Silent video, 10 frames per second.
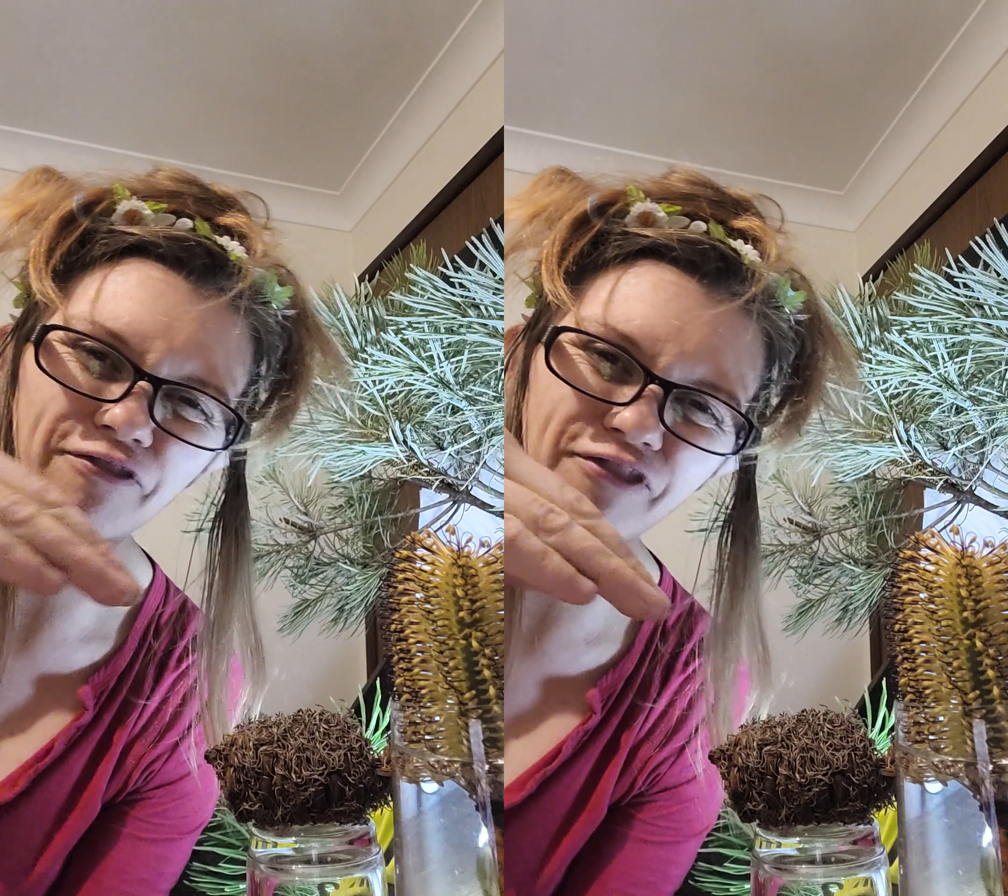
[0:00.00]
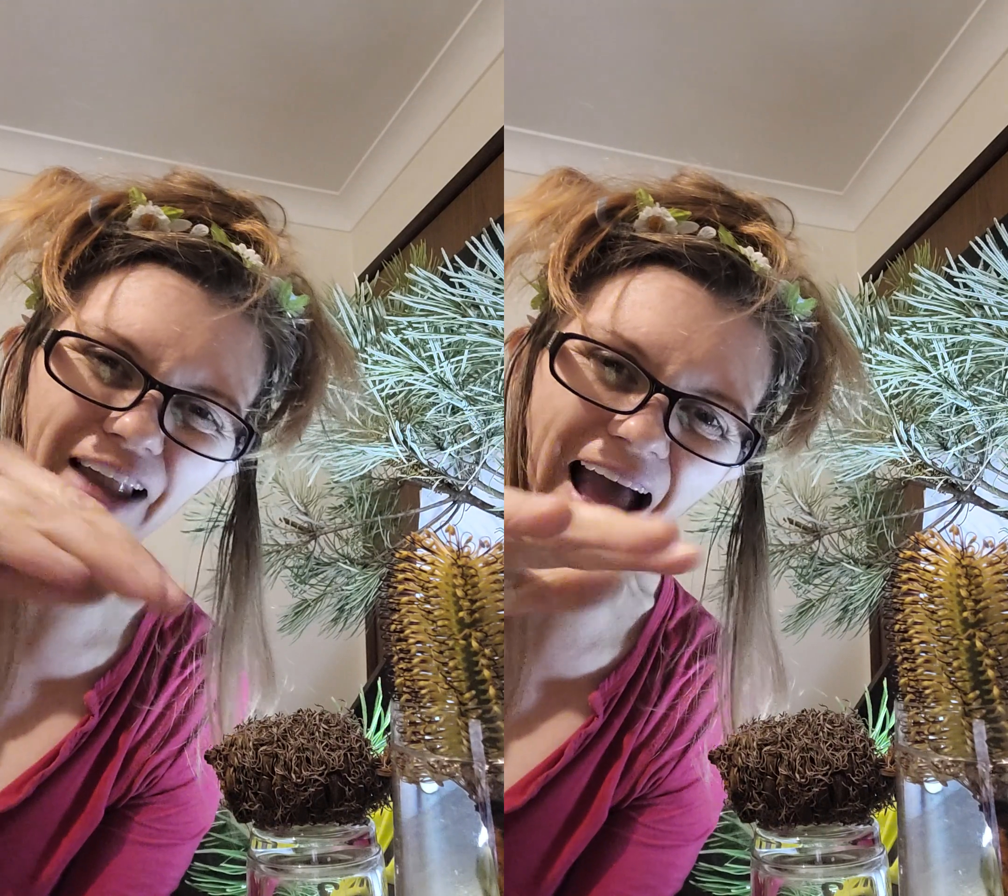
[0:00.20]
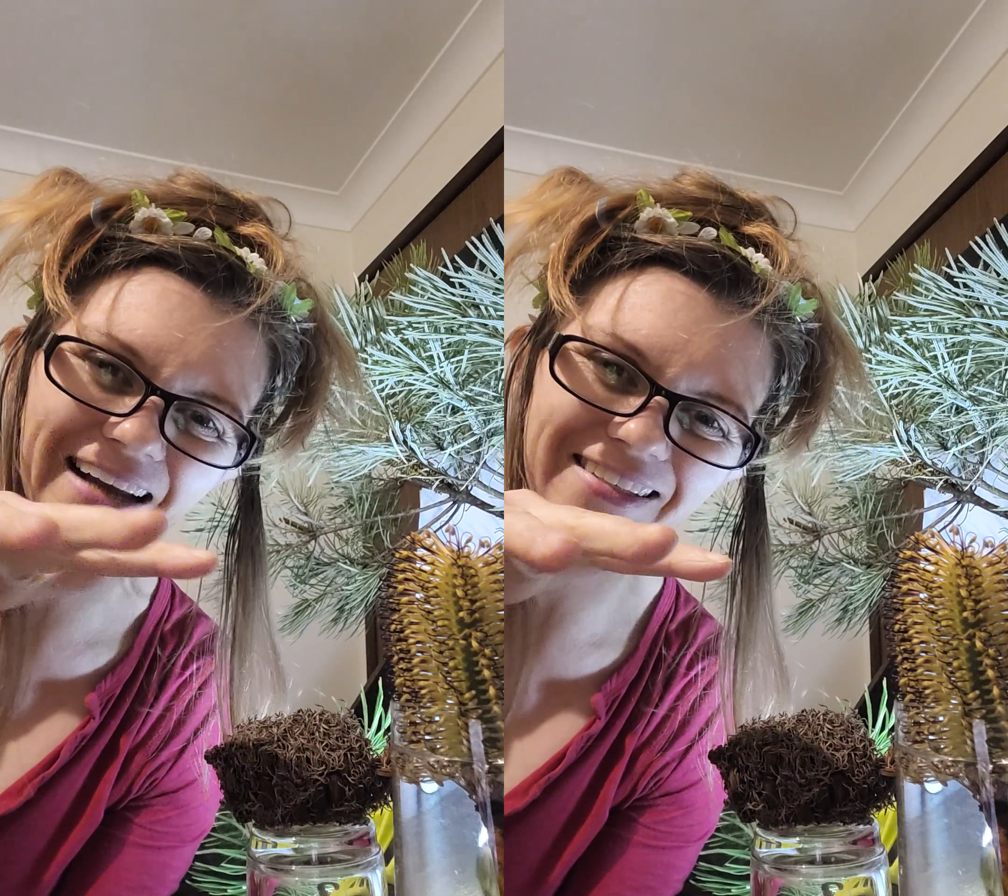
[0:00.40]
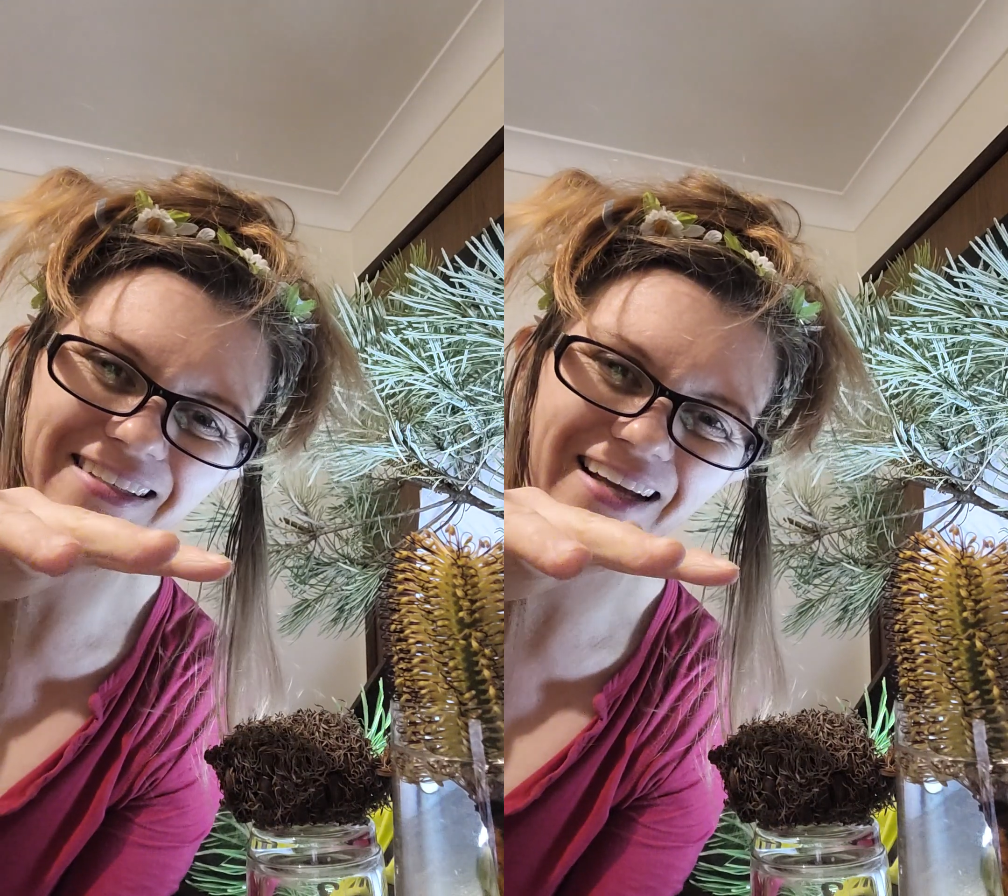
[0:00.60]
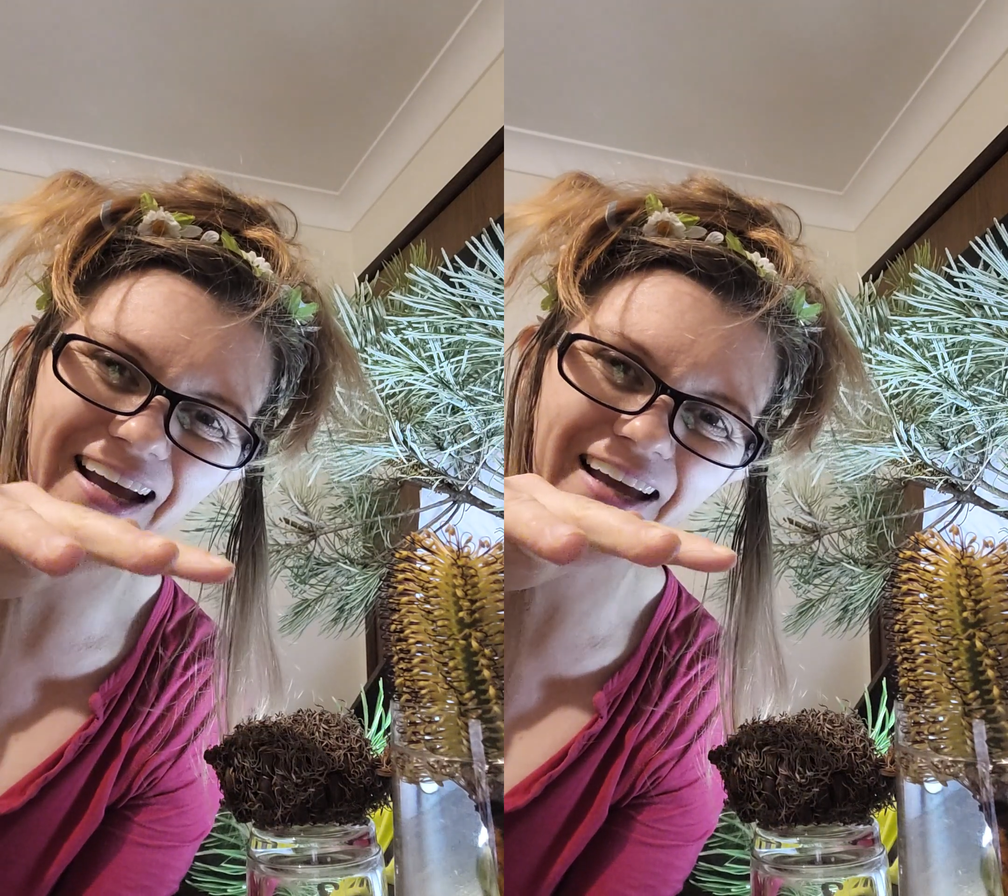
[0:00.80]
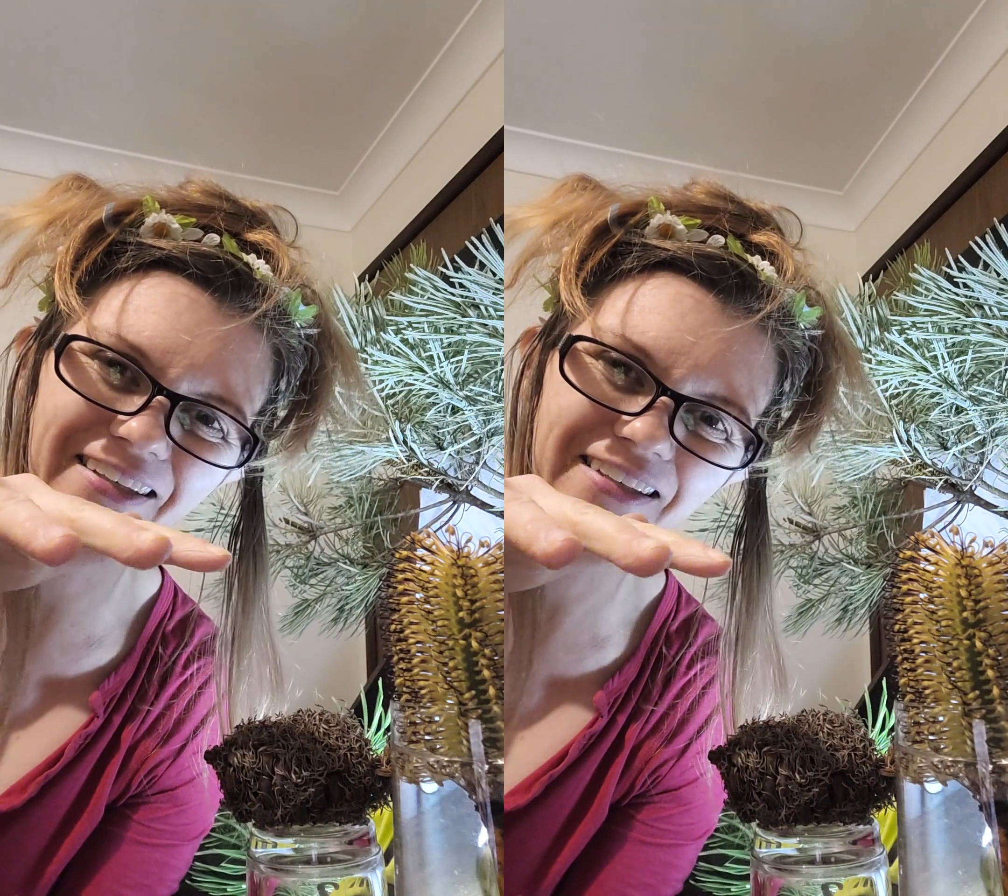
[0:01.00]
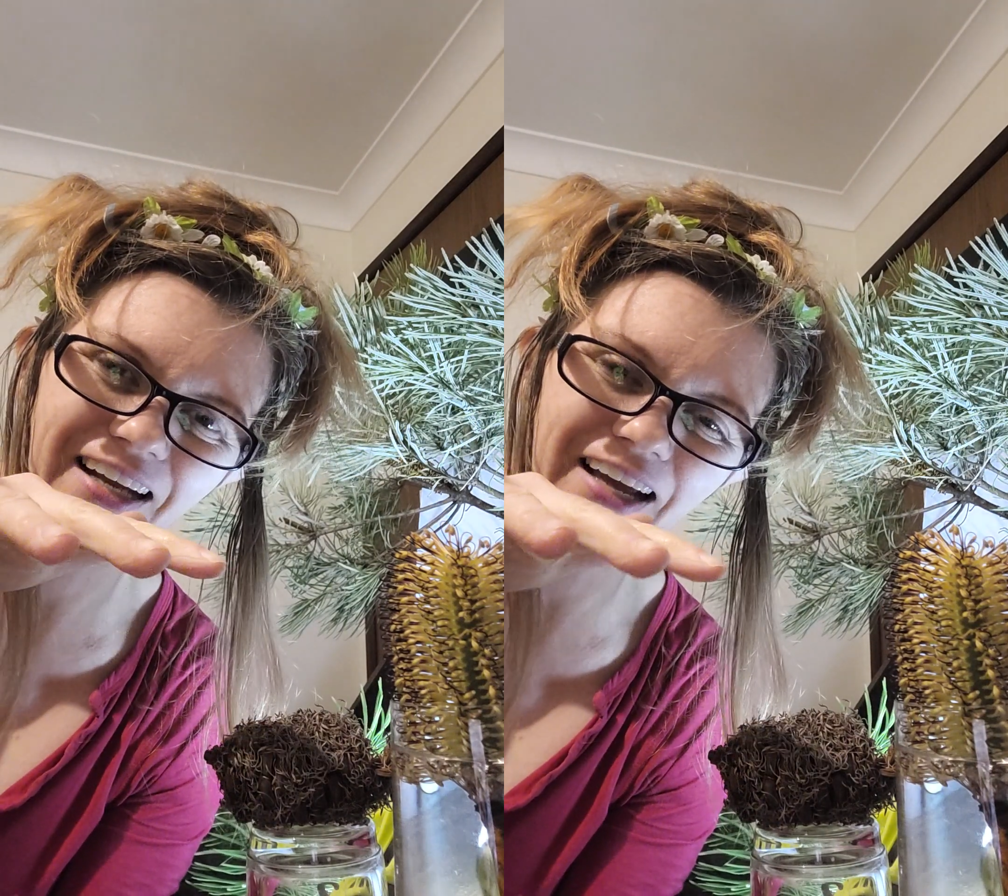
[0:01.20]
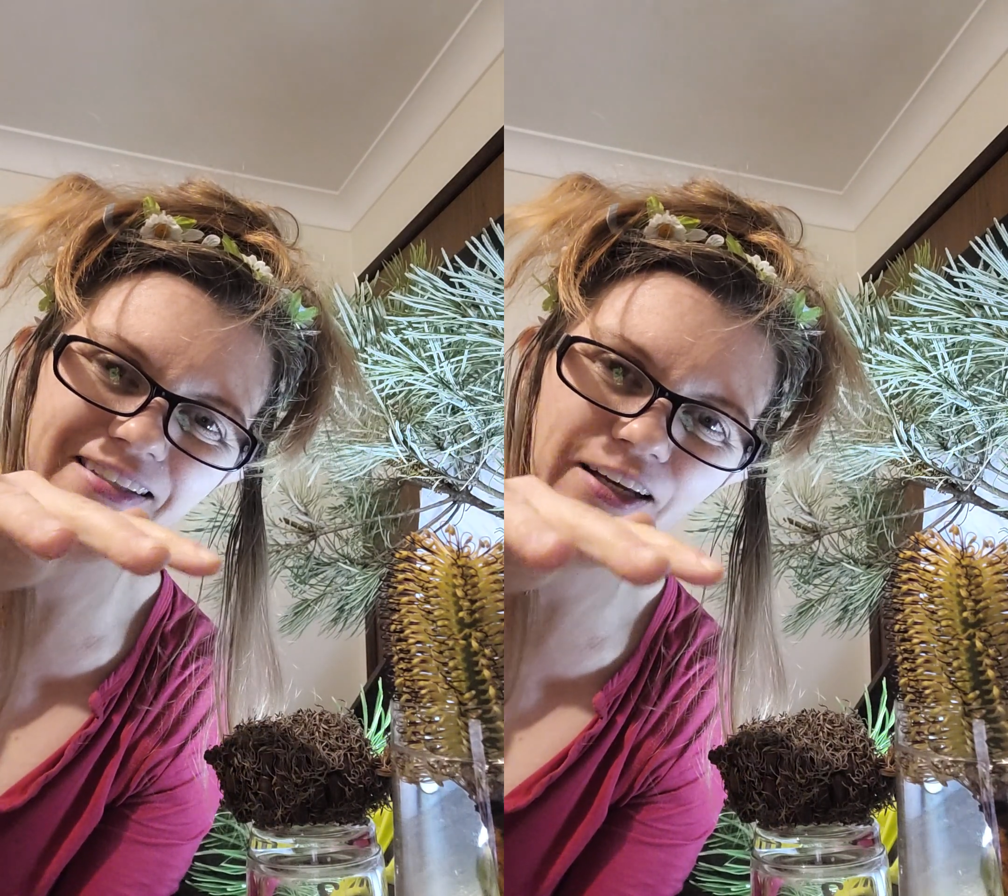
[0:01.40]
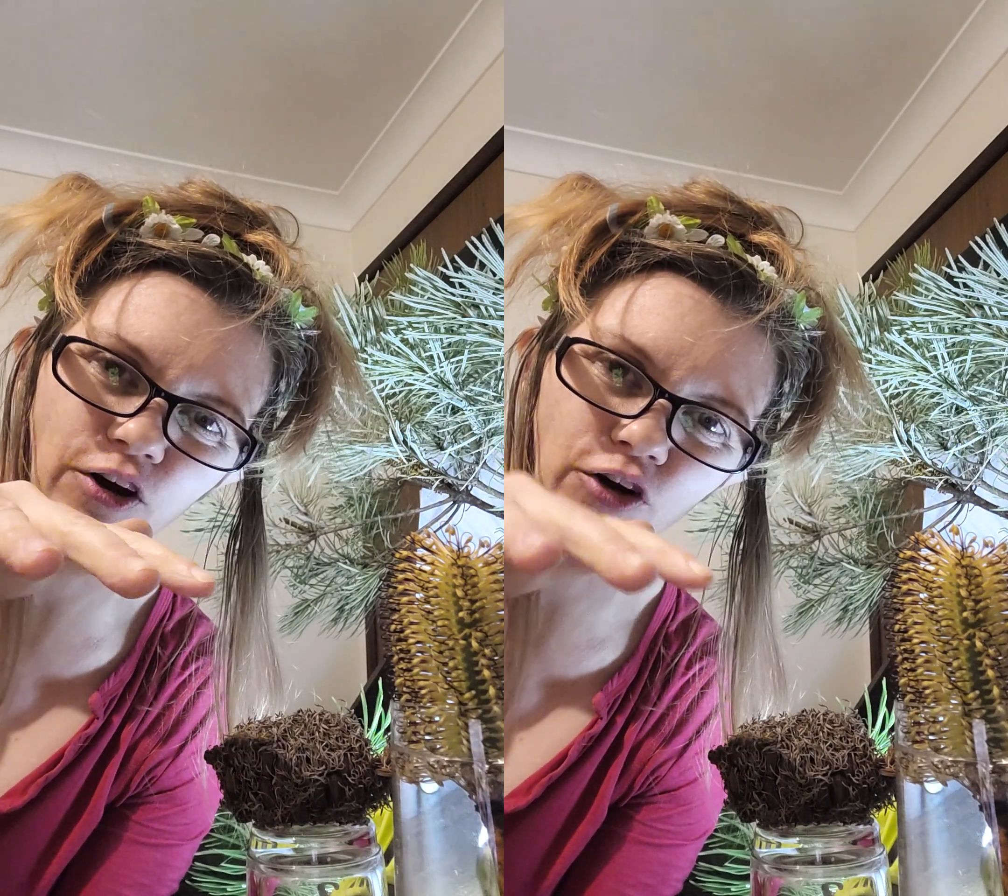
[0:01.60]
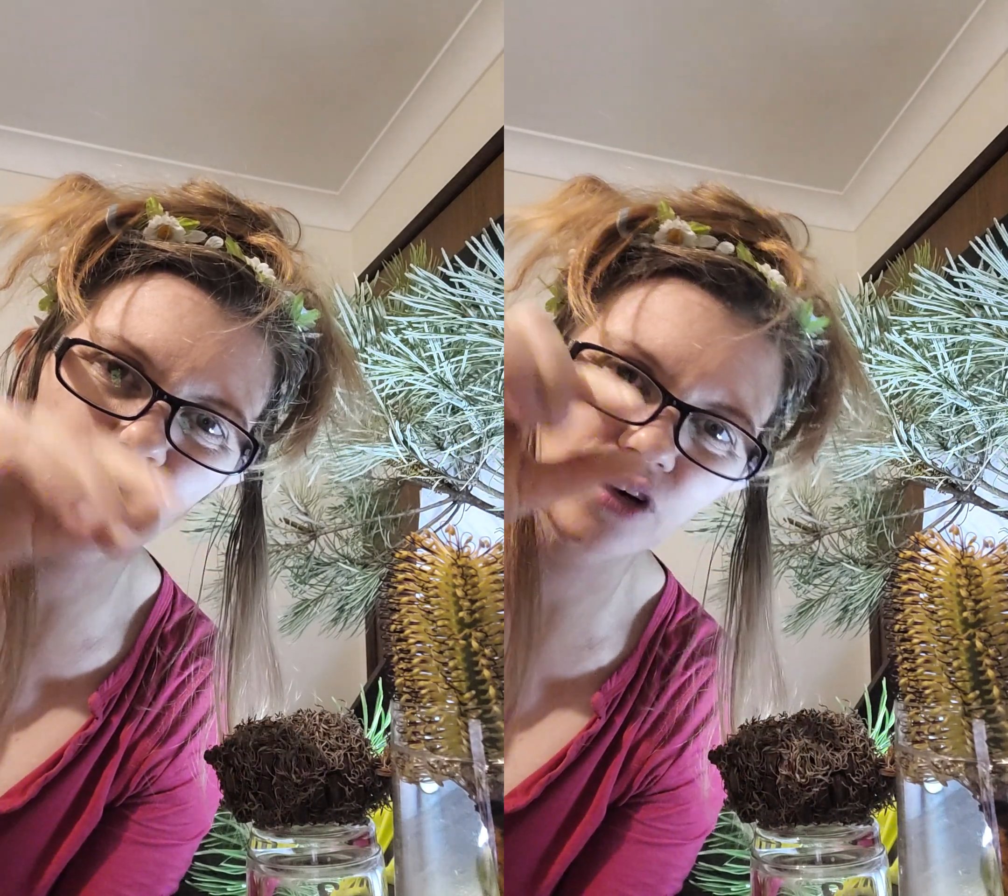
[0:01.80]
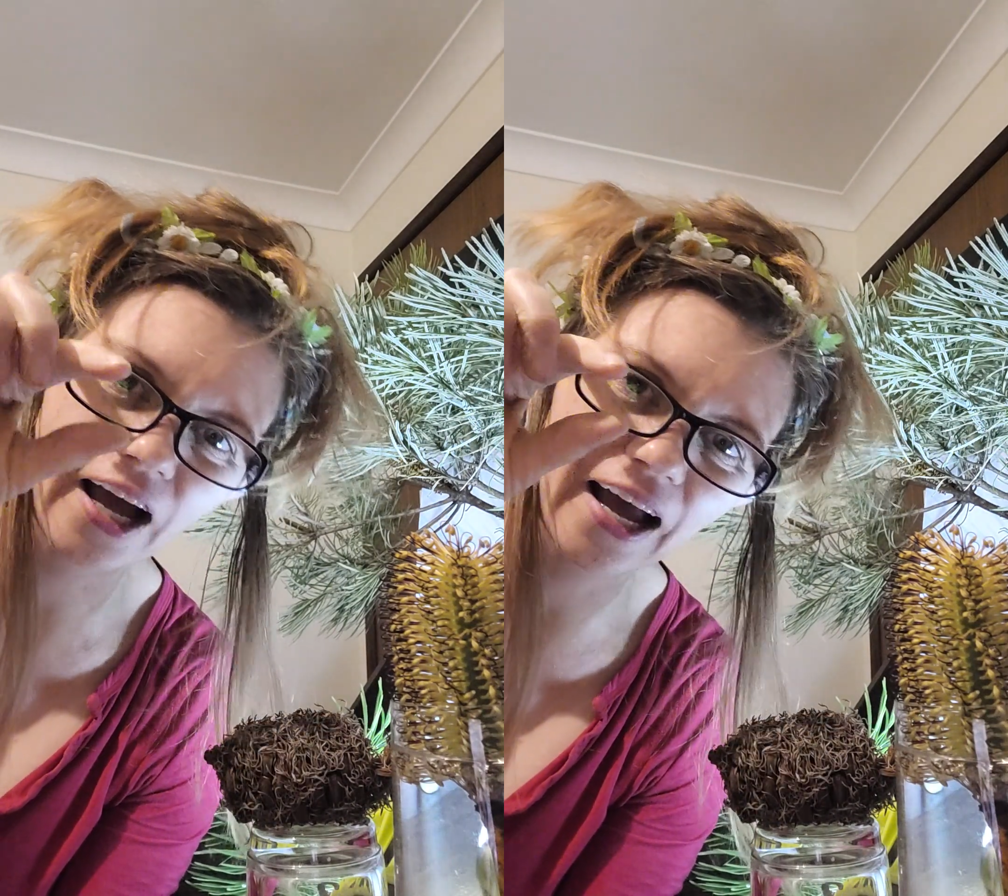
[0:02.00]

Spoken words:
flat, and as they got older,